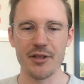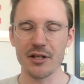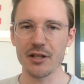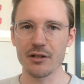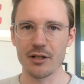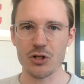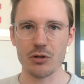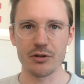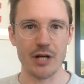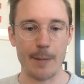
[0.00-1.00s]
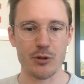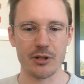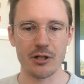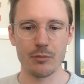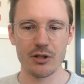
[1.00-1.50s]
I think the initial
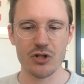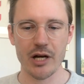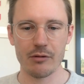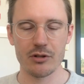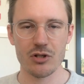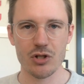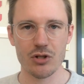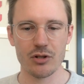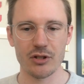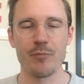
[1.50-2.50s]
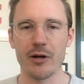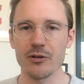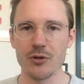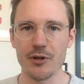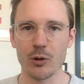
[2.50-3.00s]
adoption can be a challenge. I
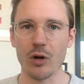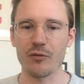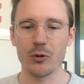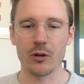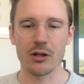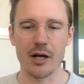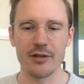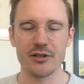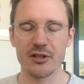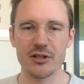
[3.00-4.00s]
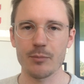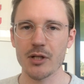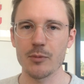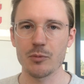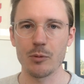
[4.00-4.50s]
also think GraphQL clients can
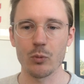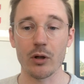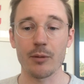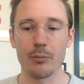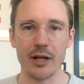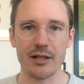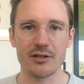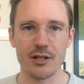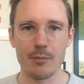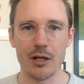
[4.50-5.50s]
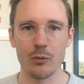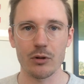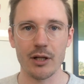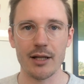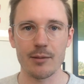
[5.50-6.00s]
sometimes be more complex than many
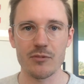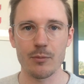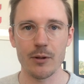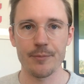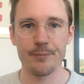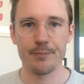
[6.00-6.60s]
would like them to be.